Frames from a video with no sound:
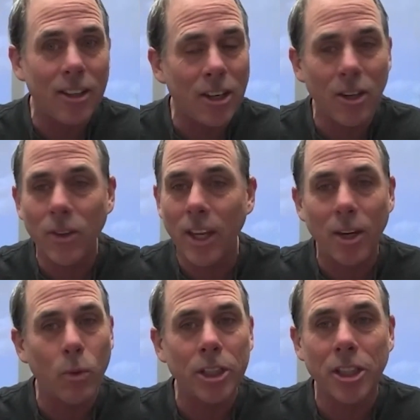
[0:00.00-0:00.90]
to you that he
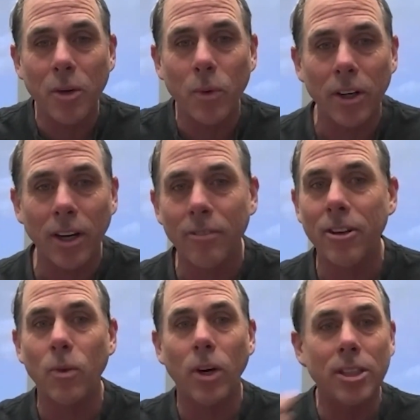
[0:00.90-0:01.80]
wished he wouldn't have
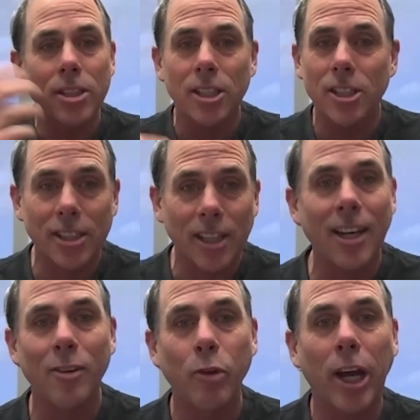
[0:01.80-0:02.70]
and wants to suck
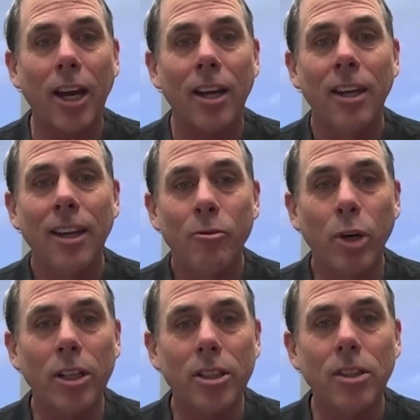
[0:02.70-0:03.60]
it back, but
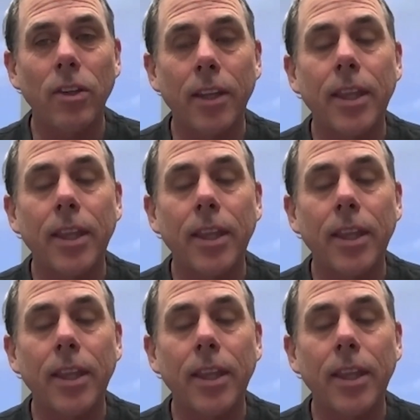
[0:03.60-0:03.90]
it's too late.